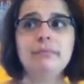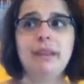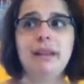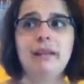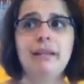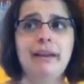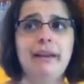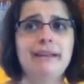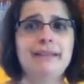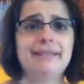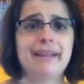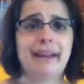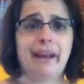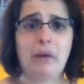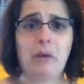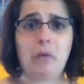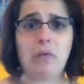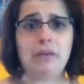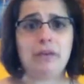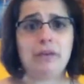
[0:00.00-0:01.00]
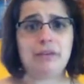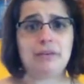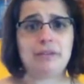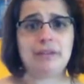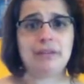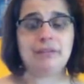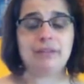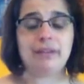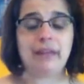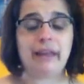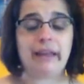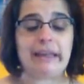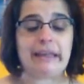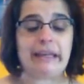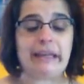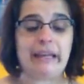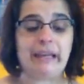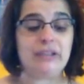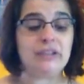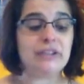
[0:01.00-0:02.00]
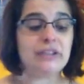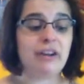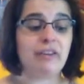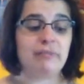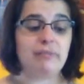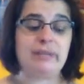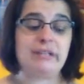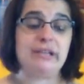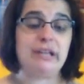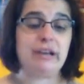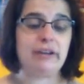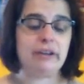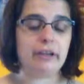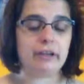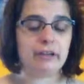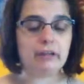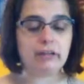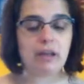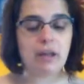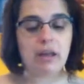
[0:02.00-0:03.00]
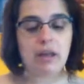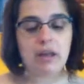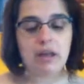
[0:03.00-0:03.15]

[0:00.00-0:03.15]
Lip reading: And like I said, I only used it for like 1 inch of material.